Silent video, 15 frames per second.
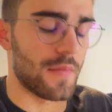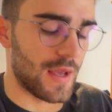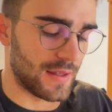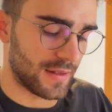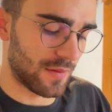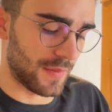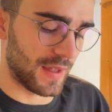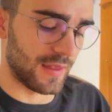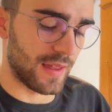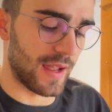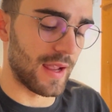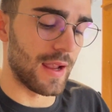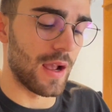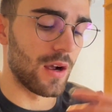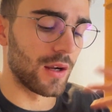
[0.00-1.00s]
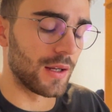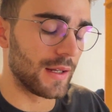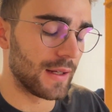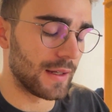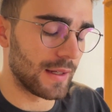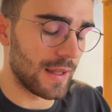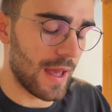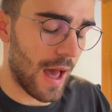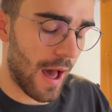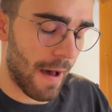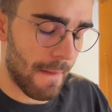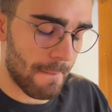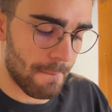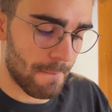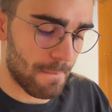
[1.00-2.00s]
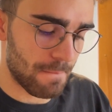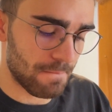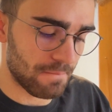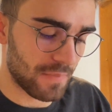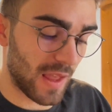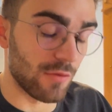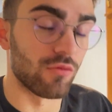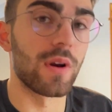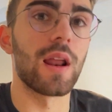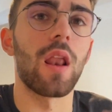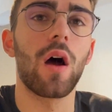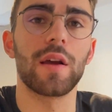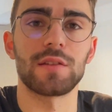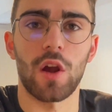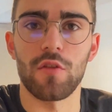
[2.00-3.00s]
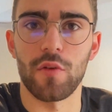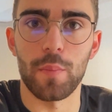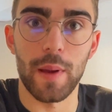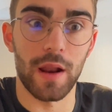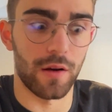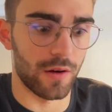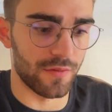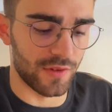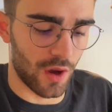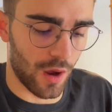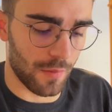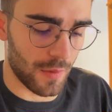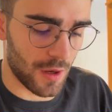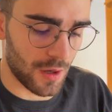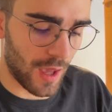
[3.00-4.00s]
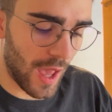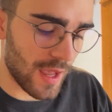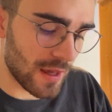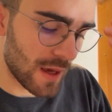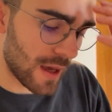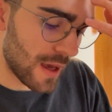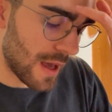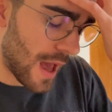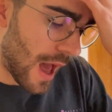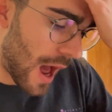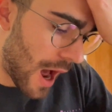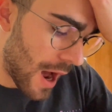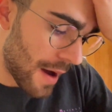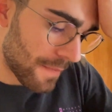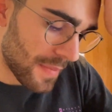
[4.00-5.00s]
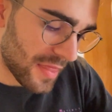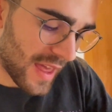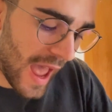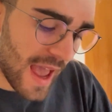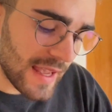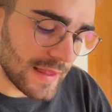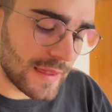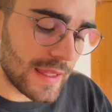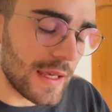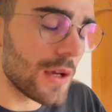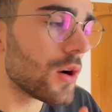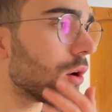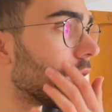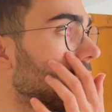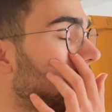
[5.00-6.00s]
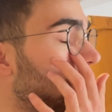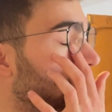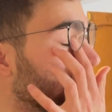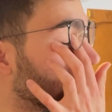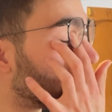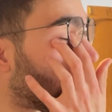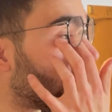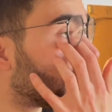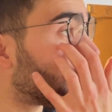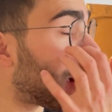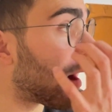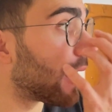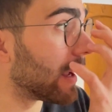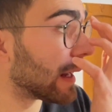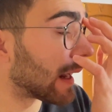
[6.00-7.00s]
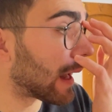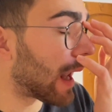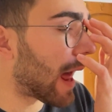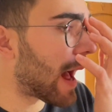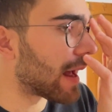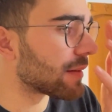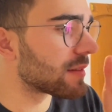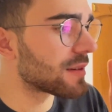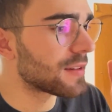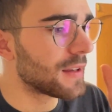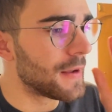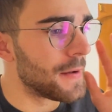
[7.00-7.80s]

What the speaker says: It's something they realize over a period of time, okay? The hey tío we spoke about in class.